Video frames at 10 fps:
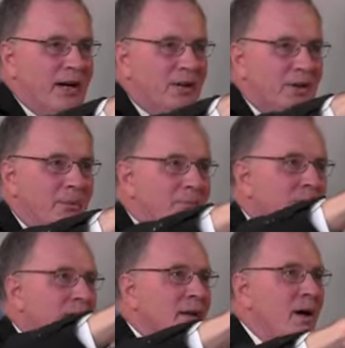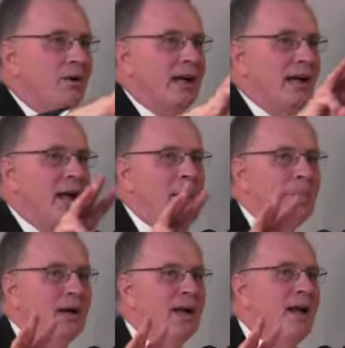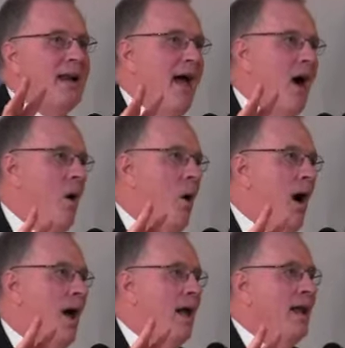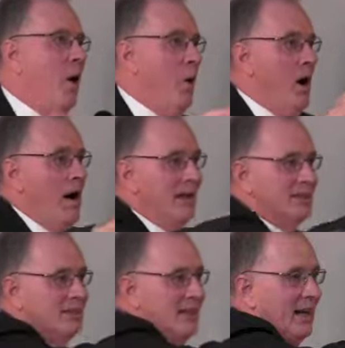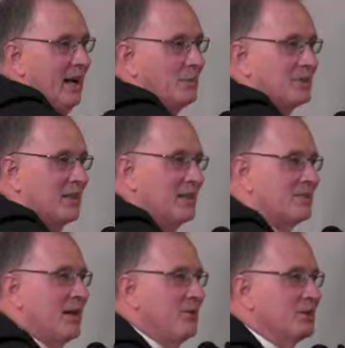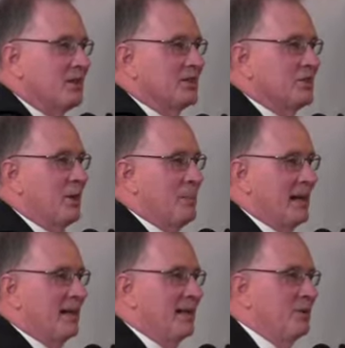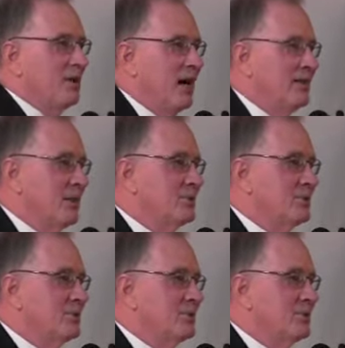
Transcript: I know him. Okay, but now. Oh, I see. I was gonna start picking on you guys.